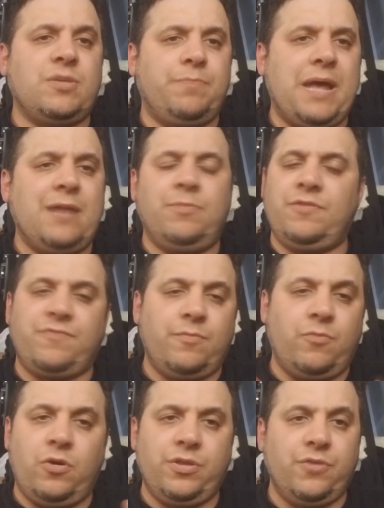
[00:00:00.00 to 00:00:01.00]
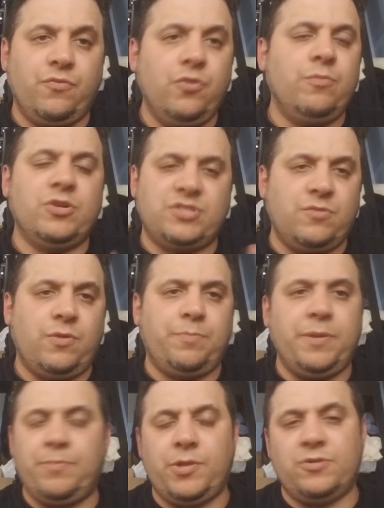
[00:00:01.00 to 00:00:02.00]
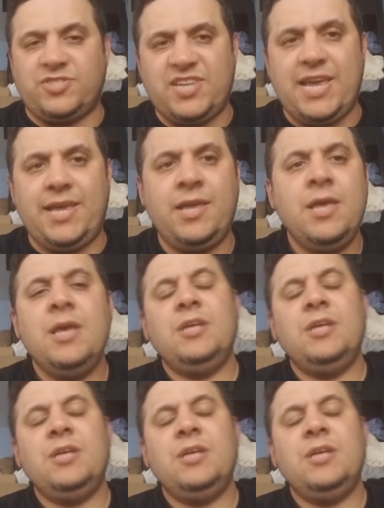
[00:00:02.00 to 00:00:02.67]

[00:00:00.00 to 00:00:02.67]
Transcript: compatible from all the rumors and what people are saying.